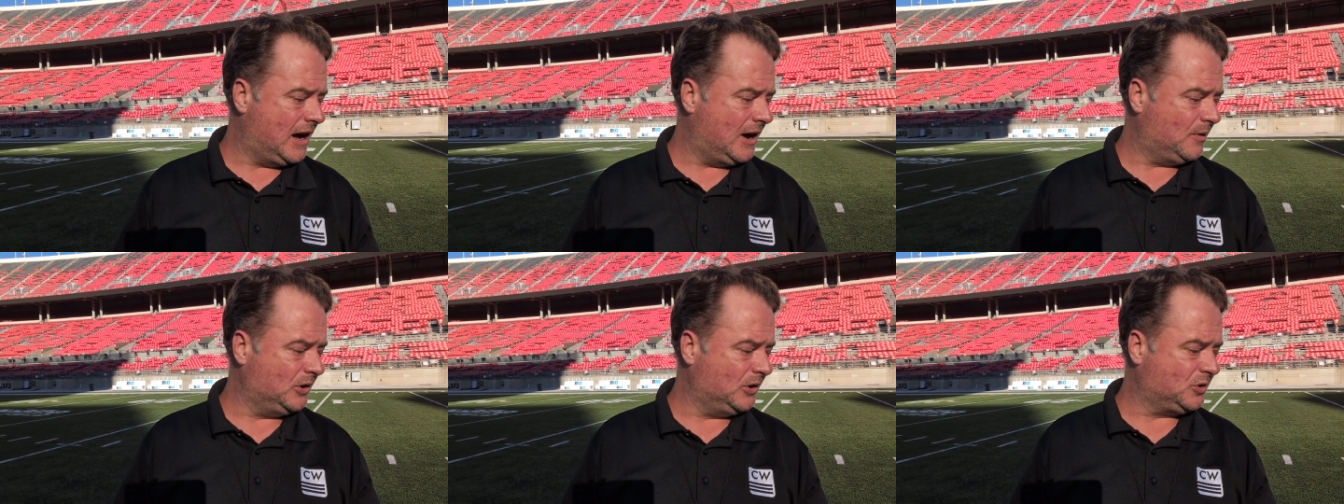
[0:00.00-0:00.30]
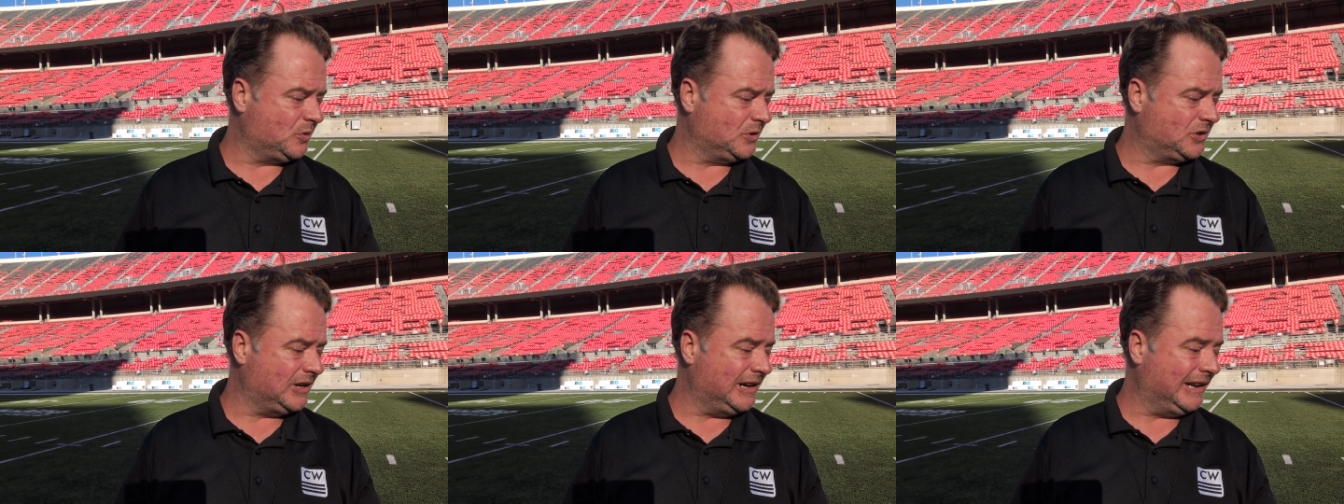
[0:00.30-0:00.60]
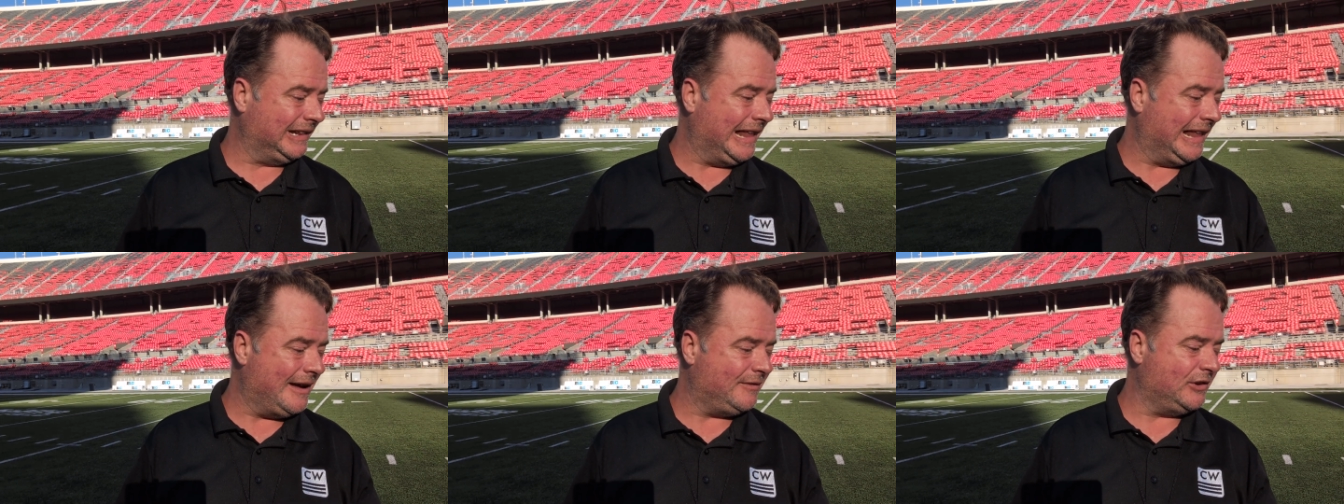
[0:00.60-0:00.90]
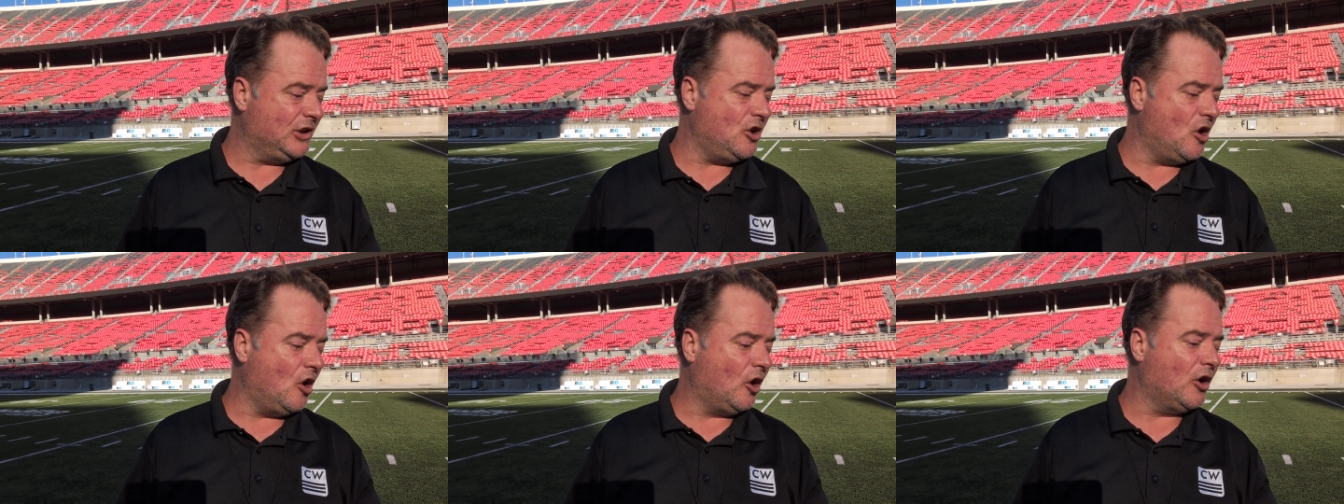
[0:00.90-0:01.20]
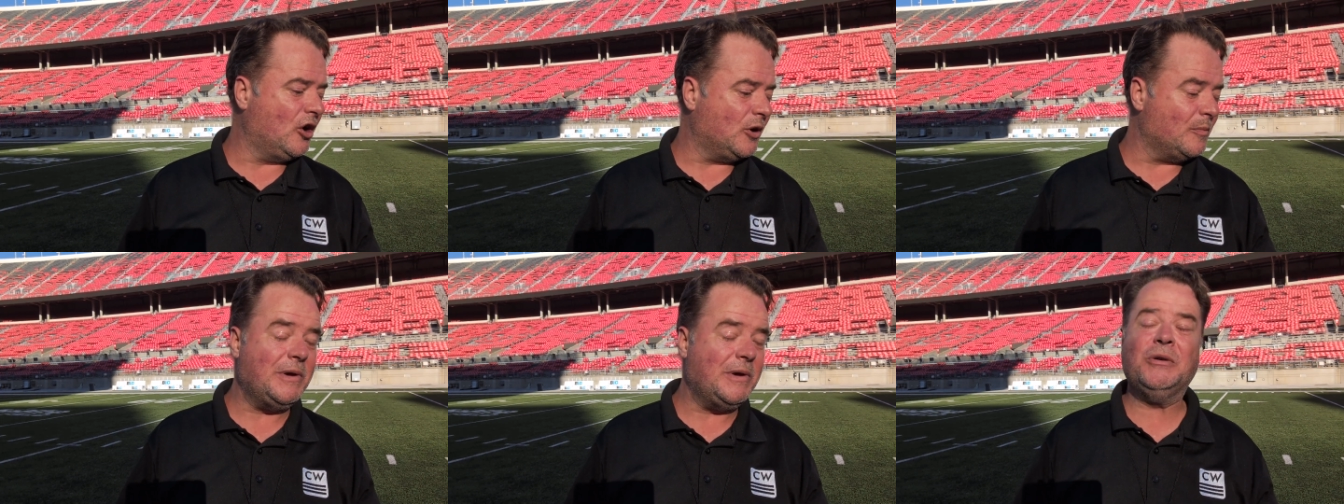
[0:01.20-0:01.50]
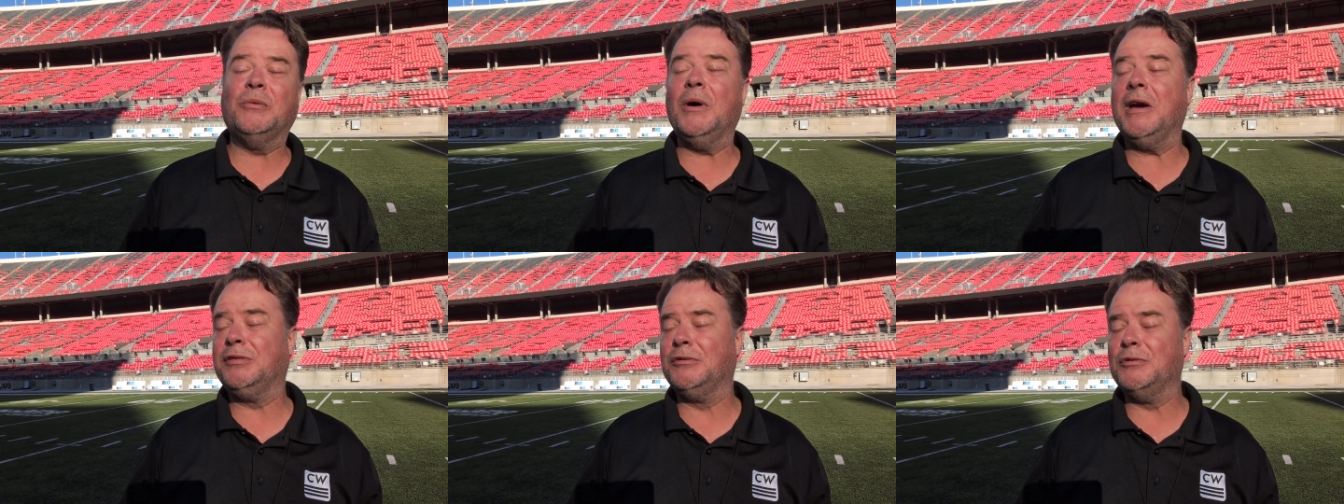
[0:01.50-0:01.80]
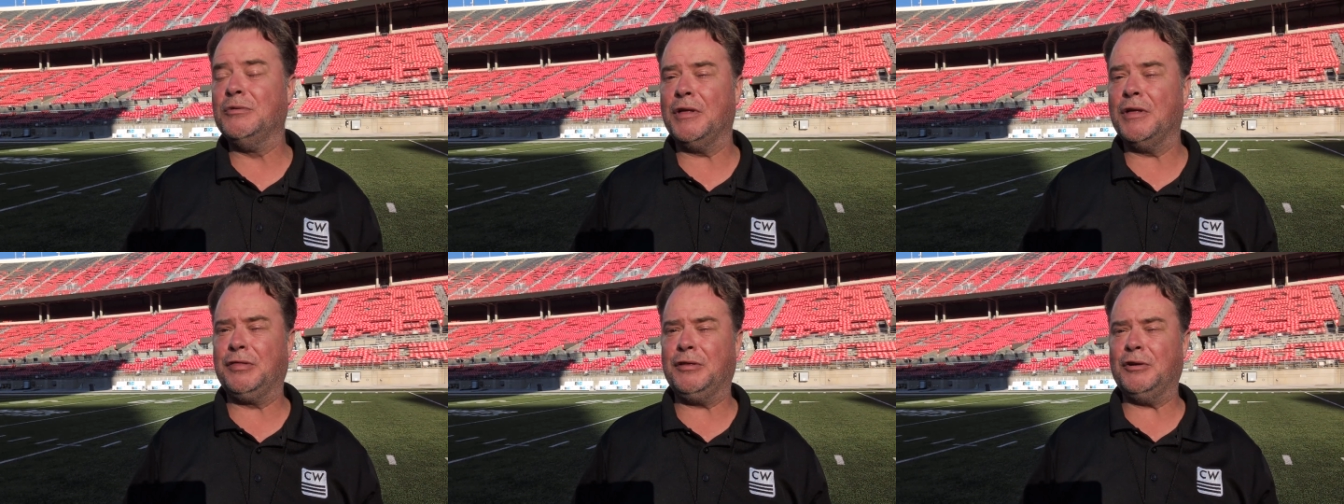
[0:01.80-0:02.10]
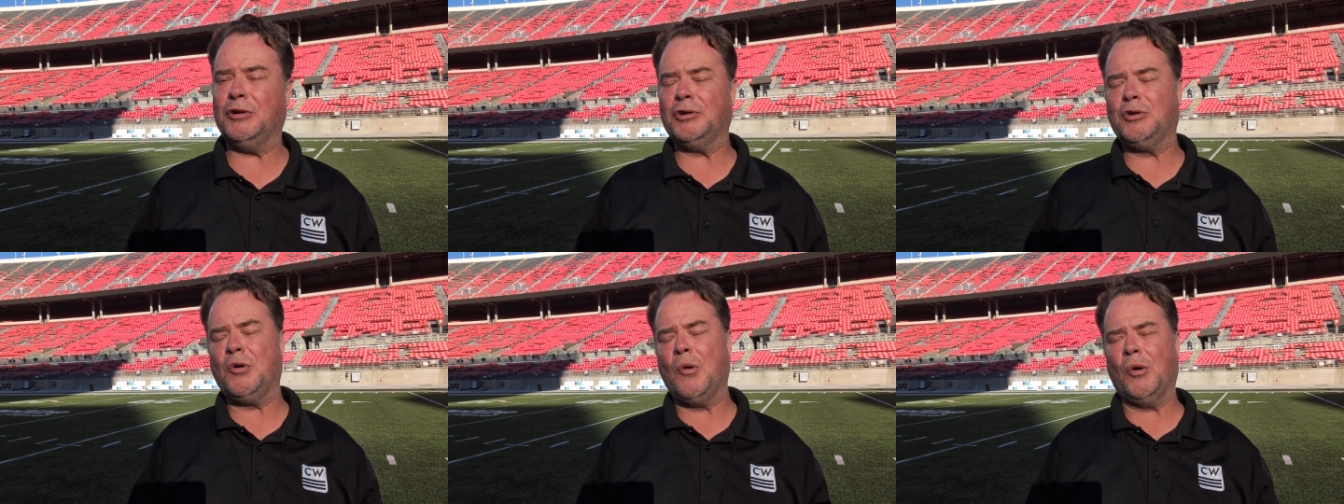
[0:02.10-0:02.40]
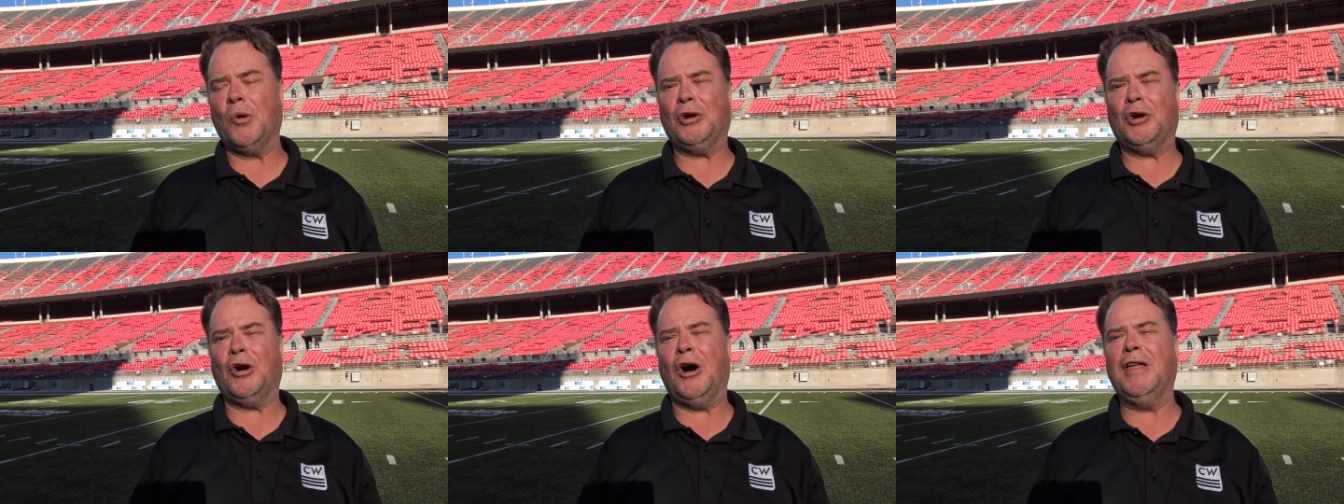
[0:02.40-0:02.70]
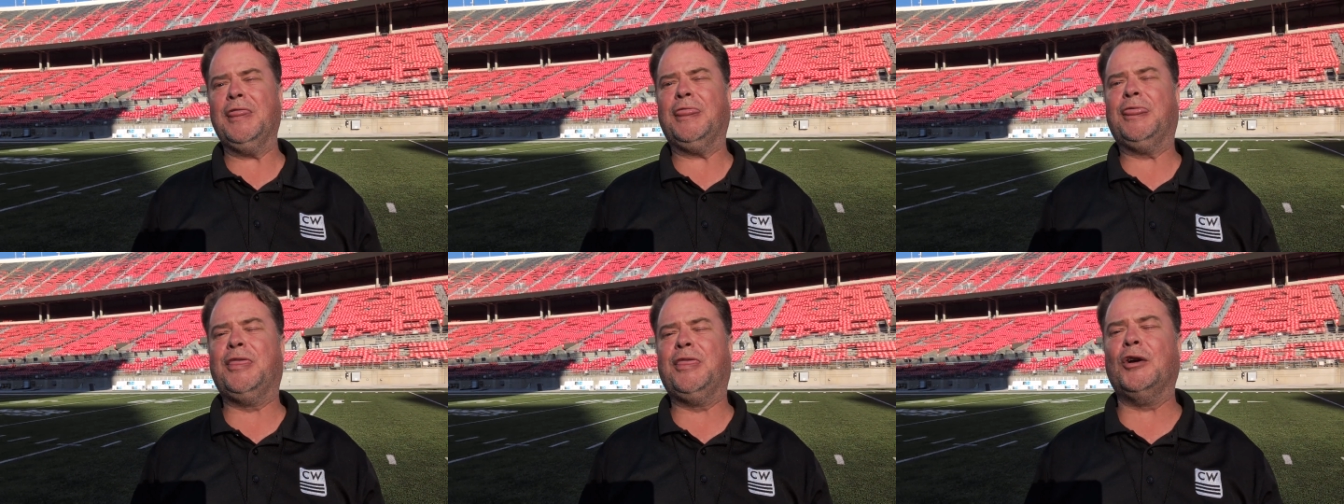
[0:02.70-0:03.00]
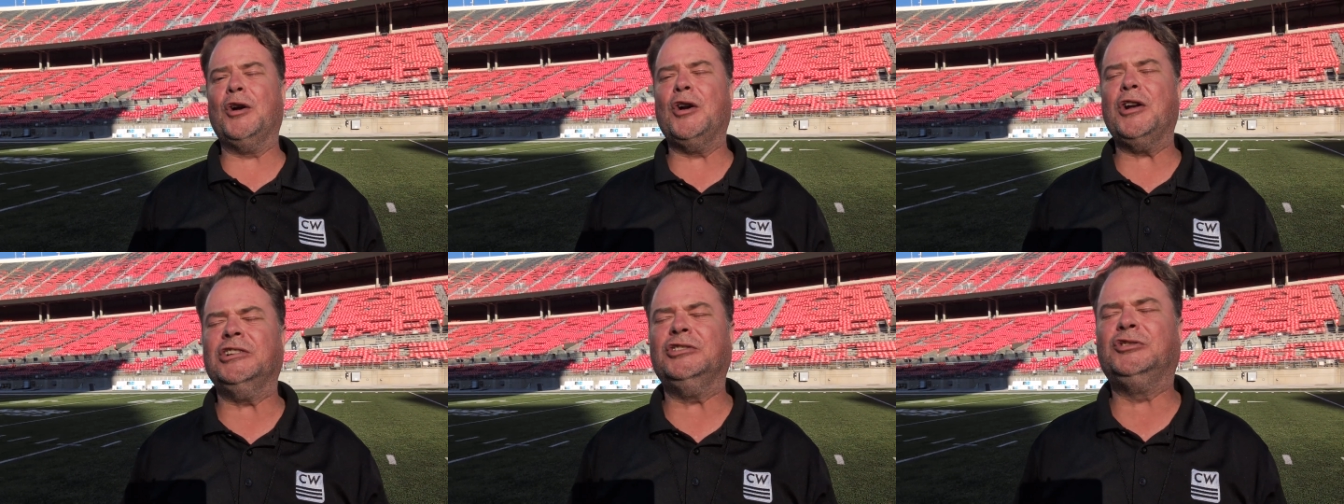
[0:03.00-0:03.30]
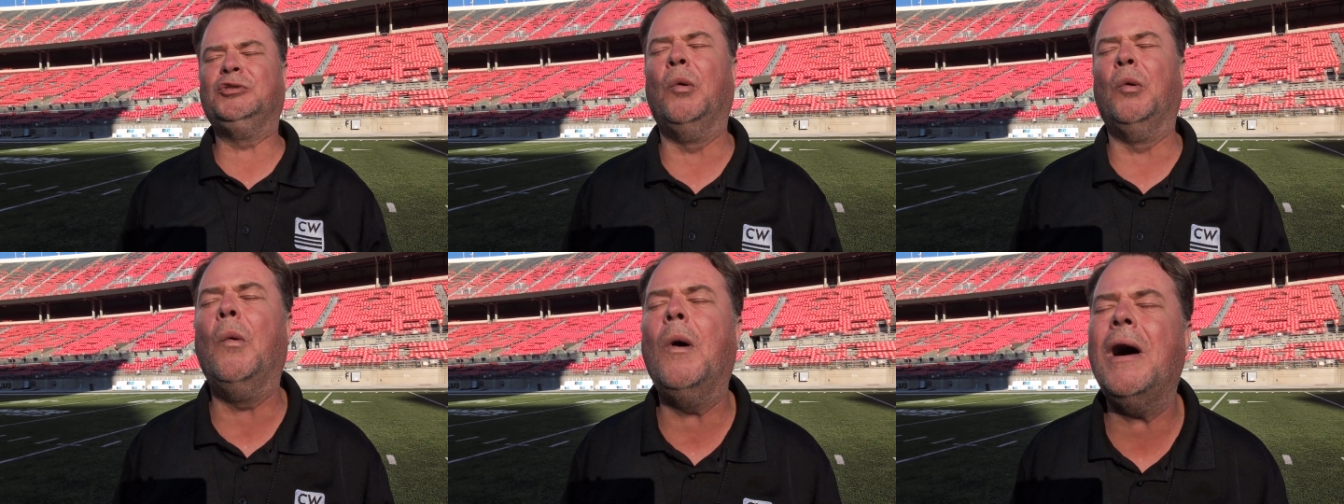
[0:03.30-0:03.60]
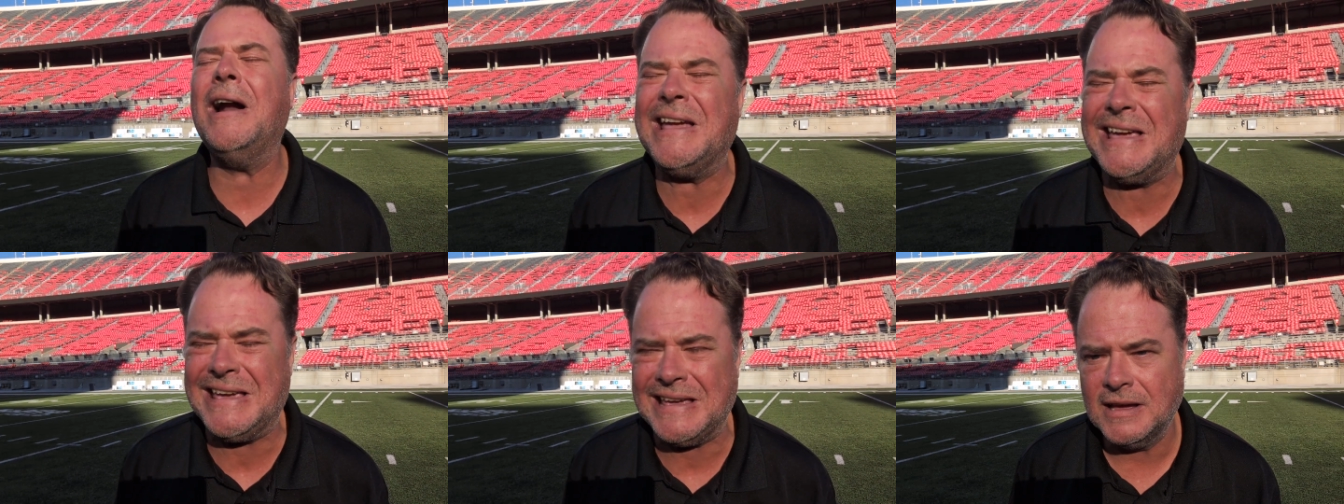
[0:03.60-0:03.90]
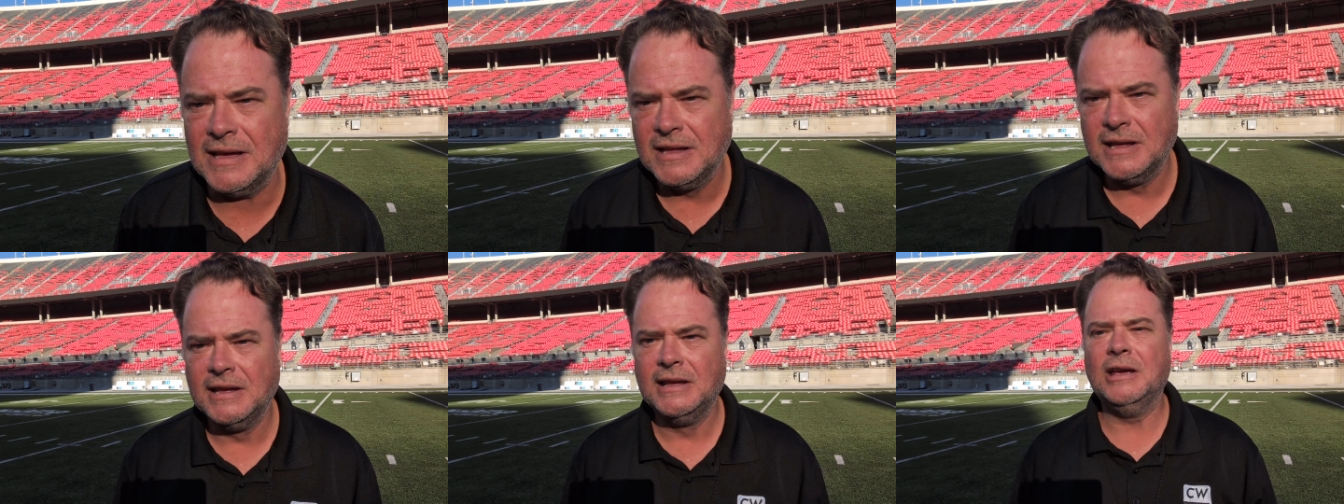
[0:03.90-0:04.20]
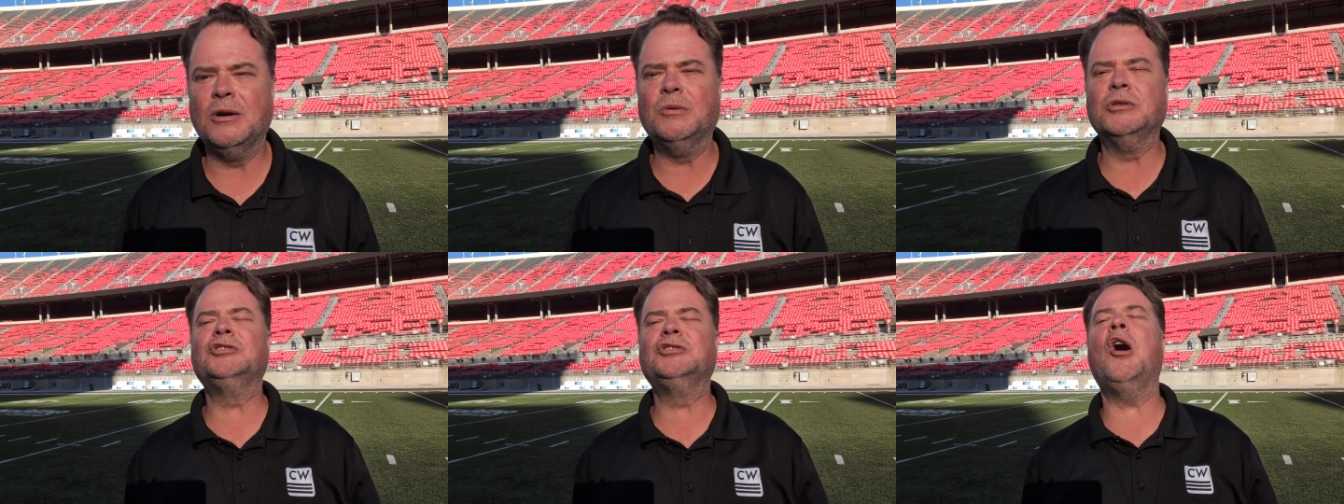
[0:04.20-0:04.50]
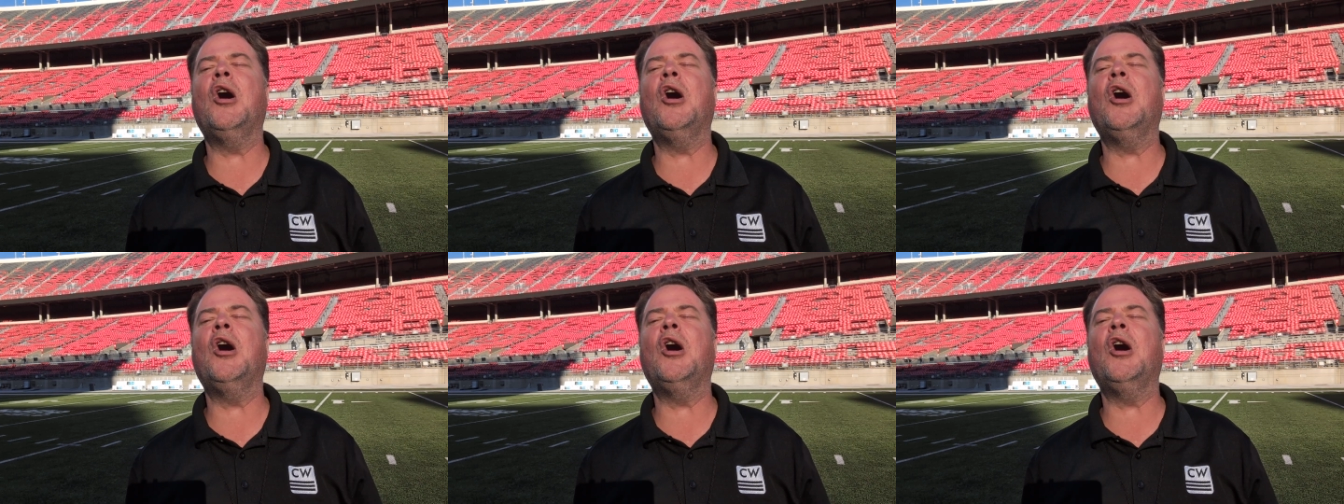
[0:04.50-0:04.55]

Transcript: which was an 11-yarder midway through the third quarter on 3rd and 20. It was